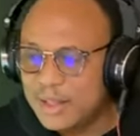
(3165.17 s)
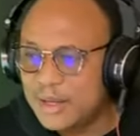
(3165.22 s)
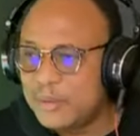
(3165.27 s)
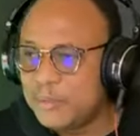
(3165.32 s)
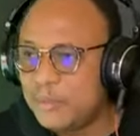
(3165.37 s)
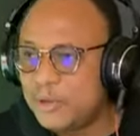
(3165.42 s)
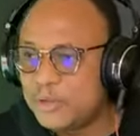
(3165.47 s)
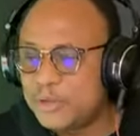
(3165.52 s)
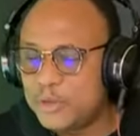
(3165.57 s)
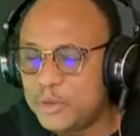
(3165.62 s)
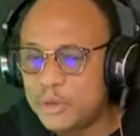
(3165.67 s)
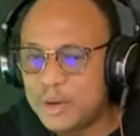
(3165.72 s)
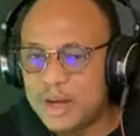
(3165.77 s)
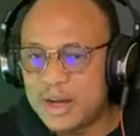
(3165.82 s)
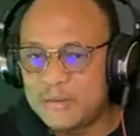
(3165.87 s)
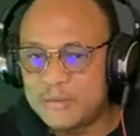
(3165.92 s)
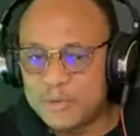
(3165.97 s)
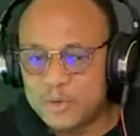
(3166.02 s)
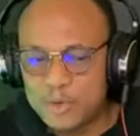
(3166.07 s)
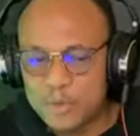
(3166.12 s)
and then, but
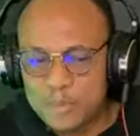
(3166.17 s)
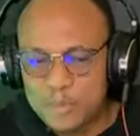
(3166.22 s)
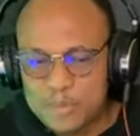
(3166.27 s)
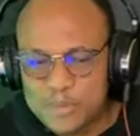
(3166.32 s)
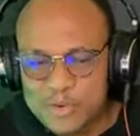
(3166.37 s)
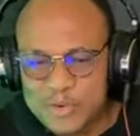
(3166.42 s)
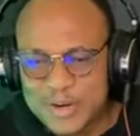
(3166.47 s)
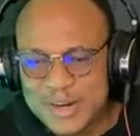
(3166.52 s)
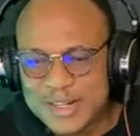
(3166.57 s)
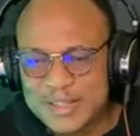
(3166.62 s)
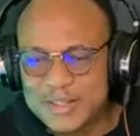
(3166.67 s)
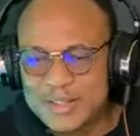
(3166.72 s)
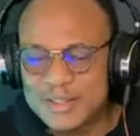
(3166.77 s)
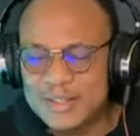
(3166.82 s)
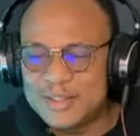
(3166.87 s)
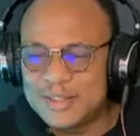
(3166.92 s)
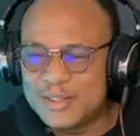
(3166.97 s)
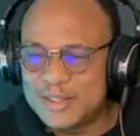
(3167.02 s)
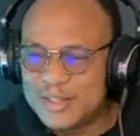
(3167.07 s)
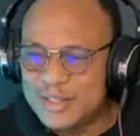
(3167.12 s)
you have to
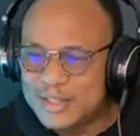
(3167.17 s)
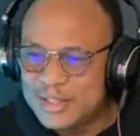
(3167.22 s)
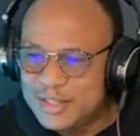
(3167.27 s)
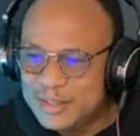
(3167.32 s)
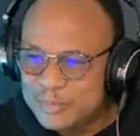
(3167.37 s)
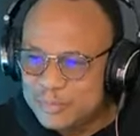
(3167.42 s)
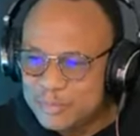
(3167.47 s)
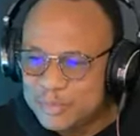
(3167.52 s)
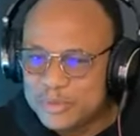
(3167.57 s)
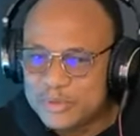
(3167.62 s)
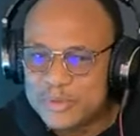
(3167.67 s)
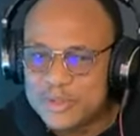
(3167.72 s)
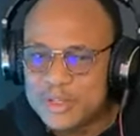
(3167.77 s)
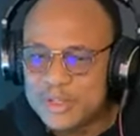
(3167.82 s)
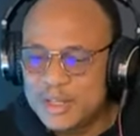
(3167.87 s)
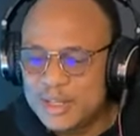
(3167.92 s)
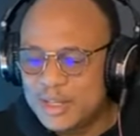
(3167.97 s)
press deep